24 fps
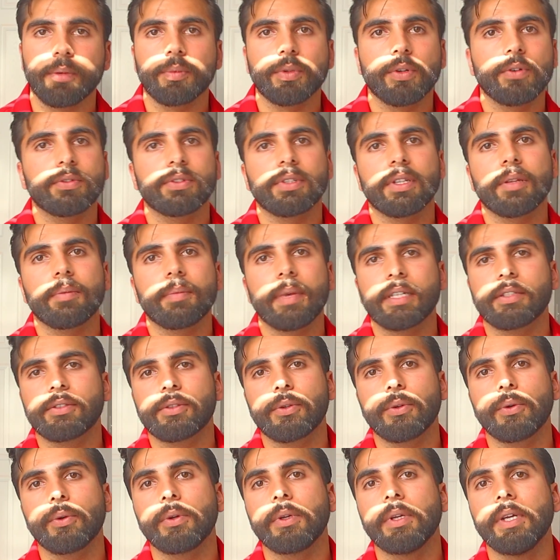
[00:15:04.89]
it proves to them at
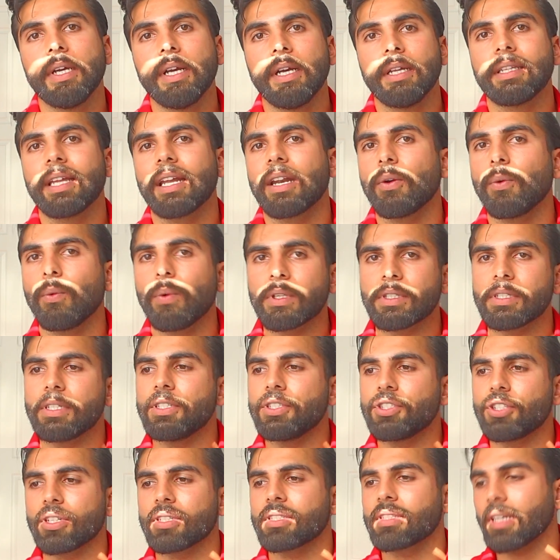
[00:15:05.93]
school that it
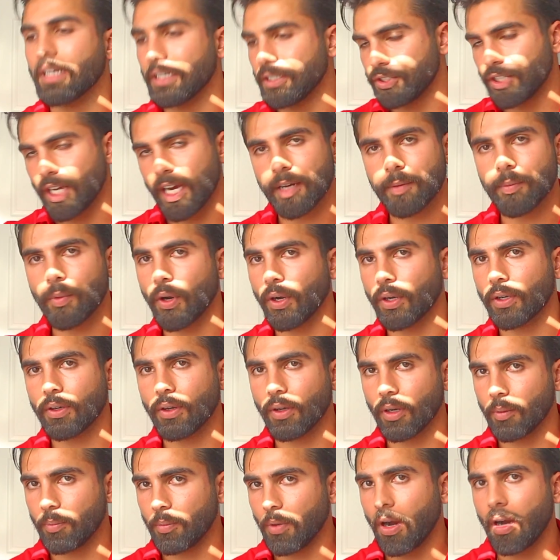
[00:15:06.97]
wasn't just a check mark
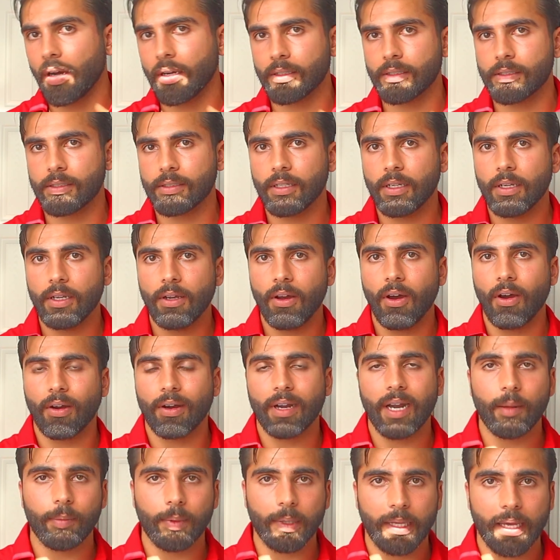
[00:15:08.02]
on a box on
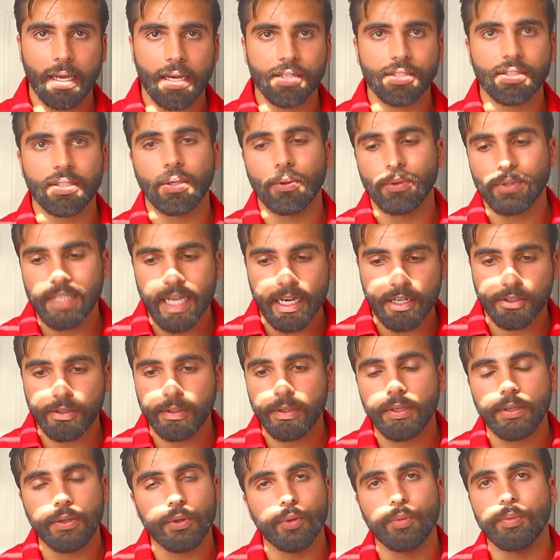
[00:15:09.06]
an application, it was
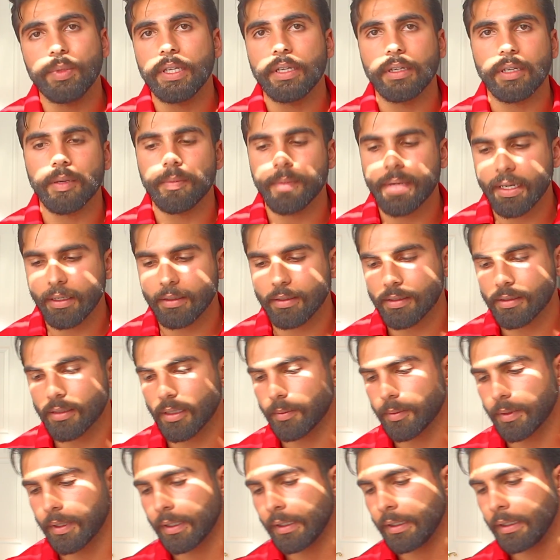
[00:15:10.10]
actually you being committed to
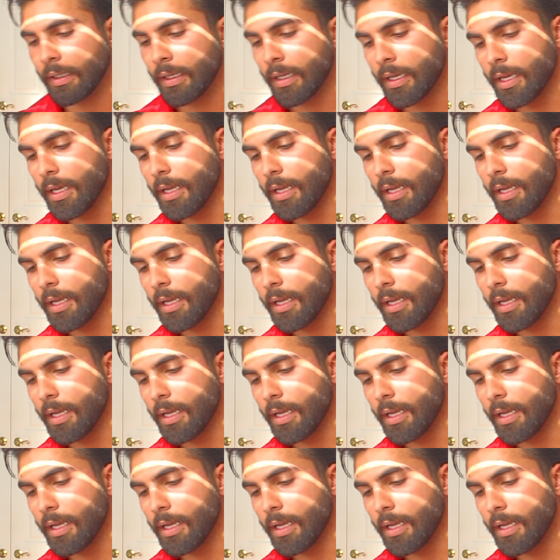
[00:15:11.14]
something.